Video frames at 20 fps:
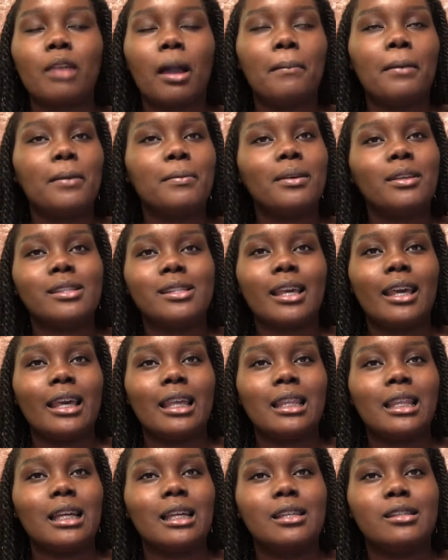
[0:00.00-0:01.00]
people
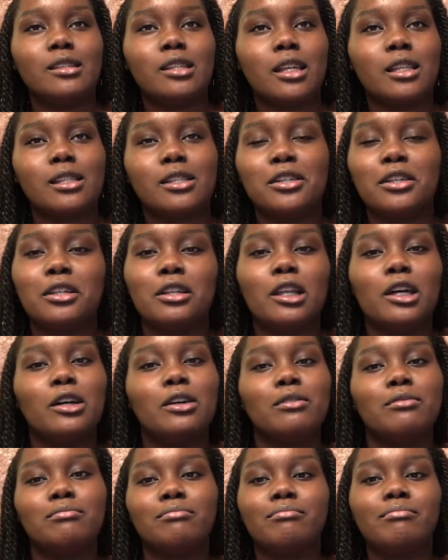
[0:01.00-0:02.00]
saying this just
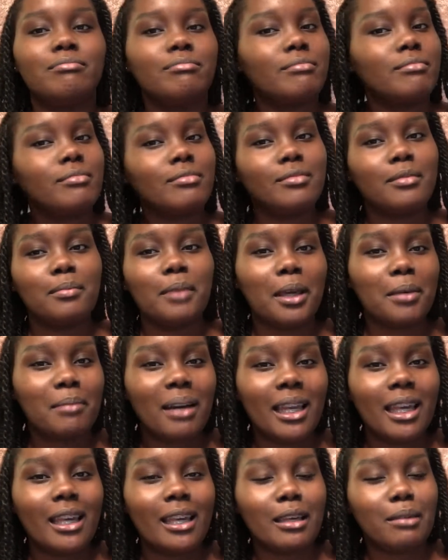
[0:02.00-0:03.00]
to, make
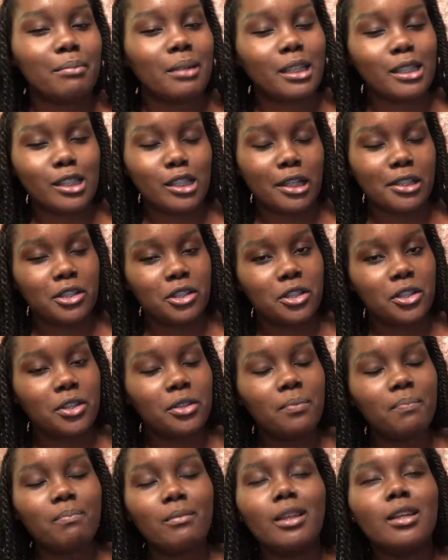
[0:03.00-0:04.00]
money, but it's not
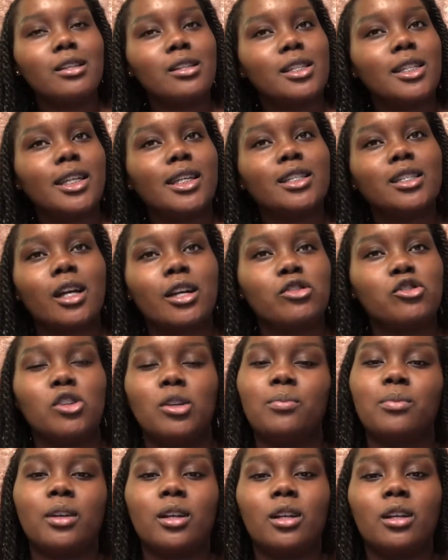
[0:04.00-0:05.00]
true. Tickets are
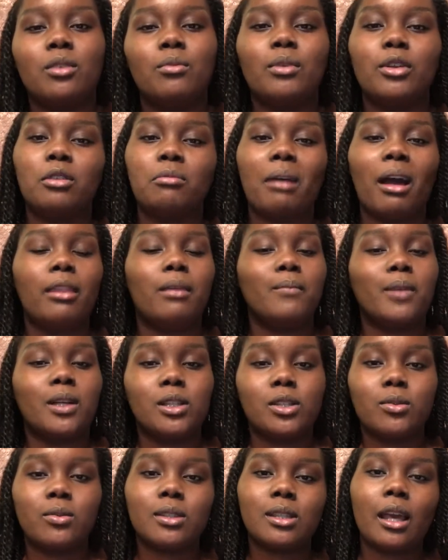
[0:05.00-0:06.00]
cheaper when you buy them on
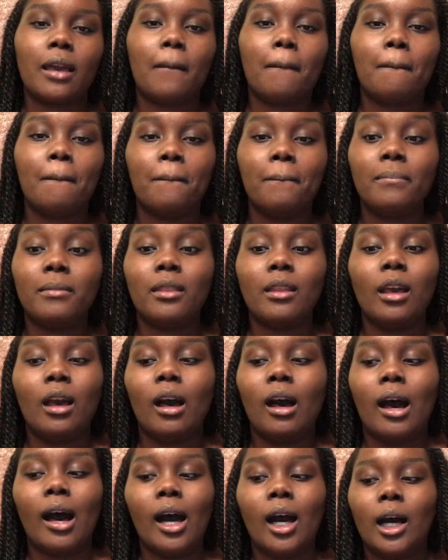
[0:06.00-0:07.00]
Tuesday.
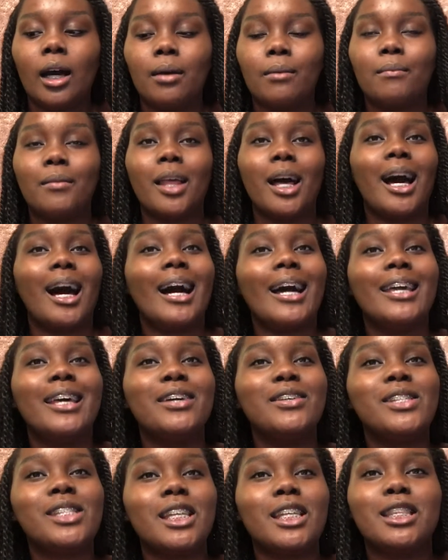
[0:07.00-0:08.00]
I
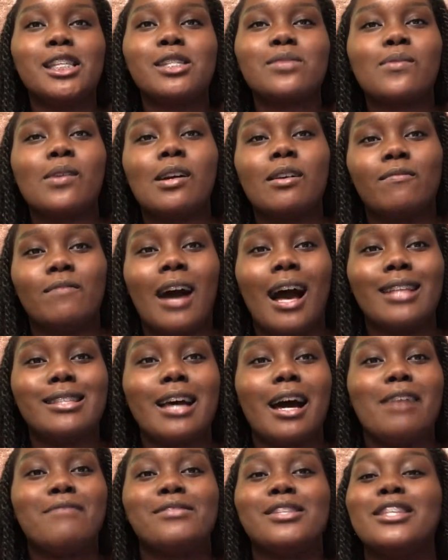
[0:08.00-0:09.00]
have seen this for a fact.
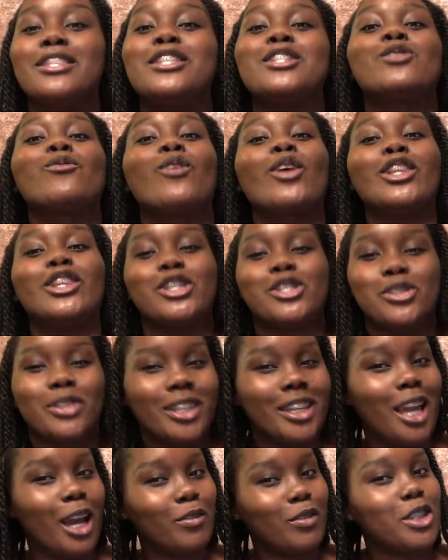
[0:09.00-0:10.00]
I've seen this for
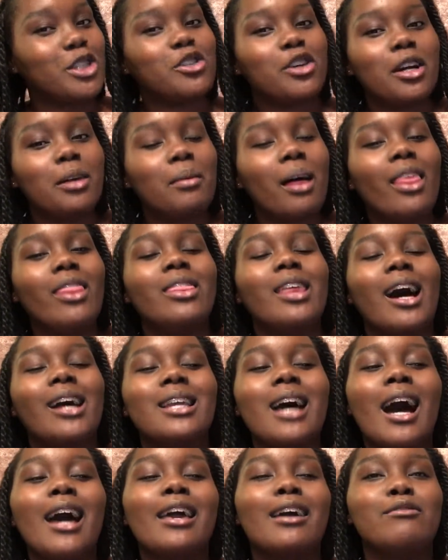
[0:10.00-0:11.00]
literally every trip that
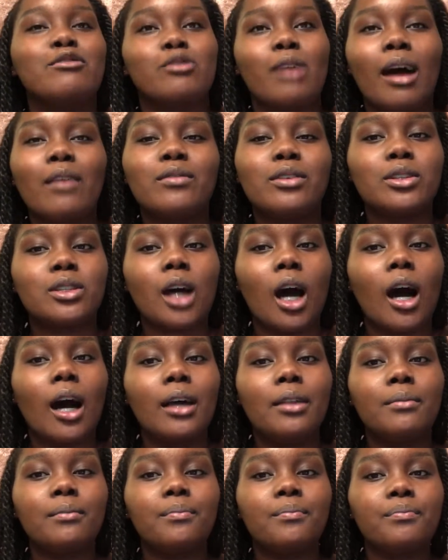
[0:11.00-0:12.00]
I have traveled
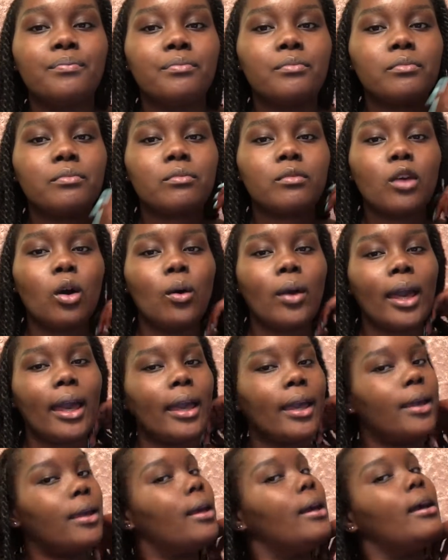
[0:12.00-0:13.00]
on,
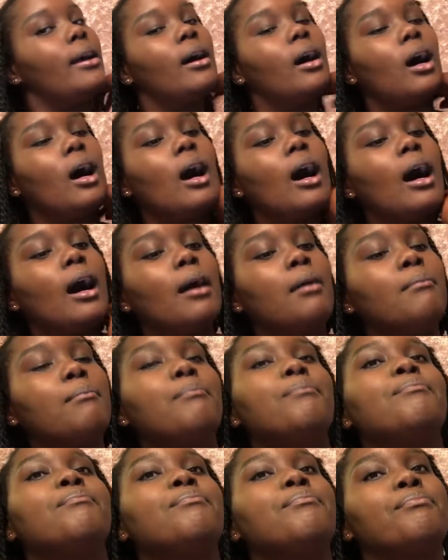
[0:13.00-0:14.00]
okay?
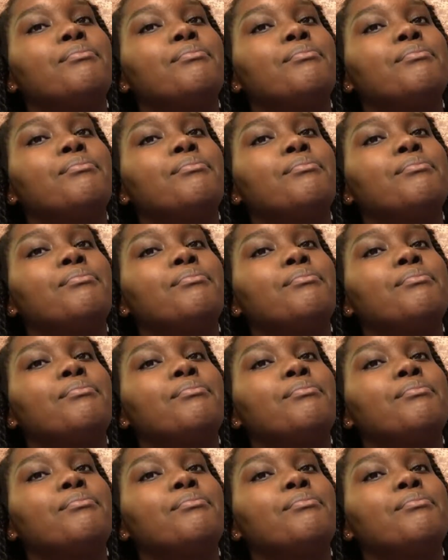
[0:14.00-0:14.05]
And